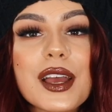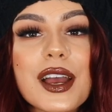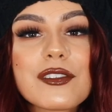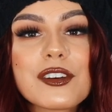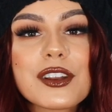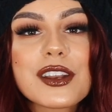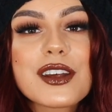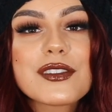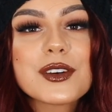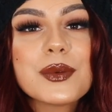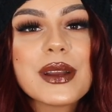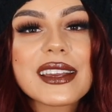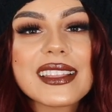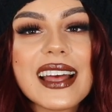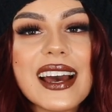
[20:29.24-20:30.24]
I've got another
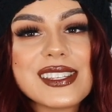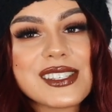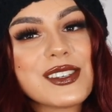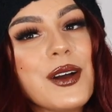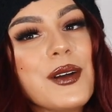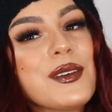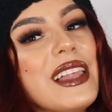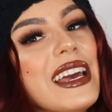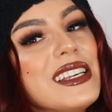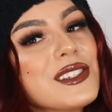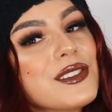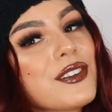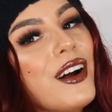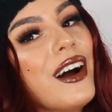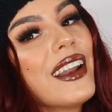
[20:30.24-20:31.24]
wig that has no
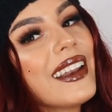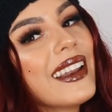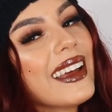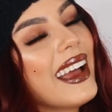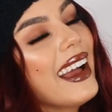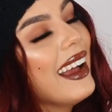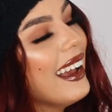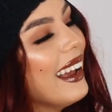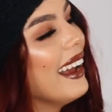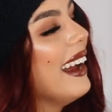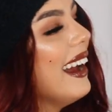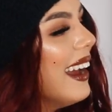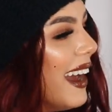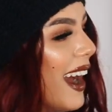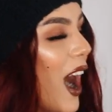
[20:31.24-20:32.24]
lace front.
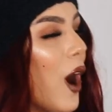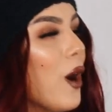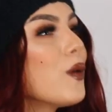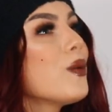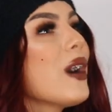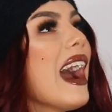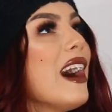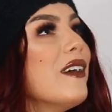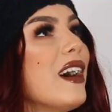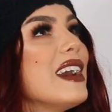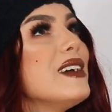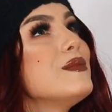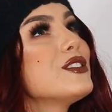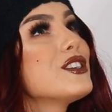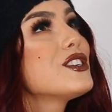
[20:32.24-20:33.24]
Wow, I
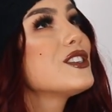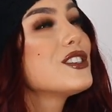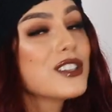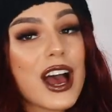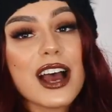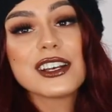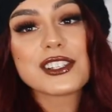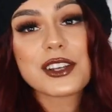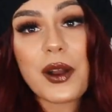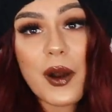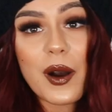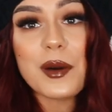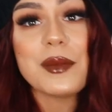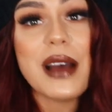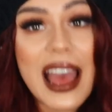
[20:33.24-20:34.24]
am just such a
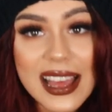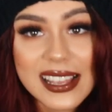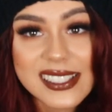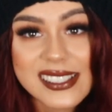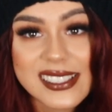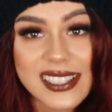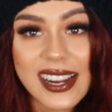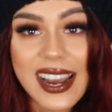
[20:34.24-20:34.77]
hot mess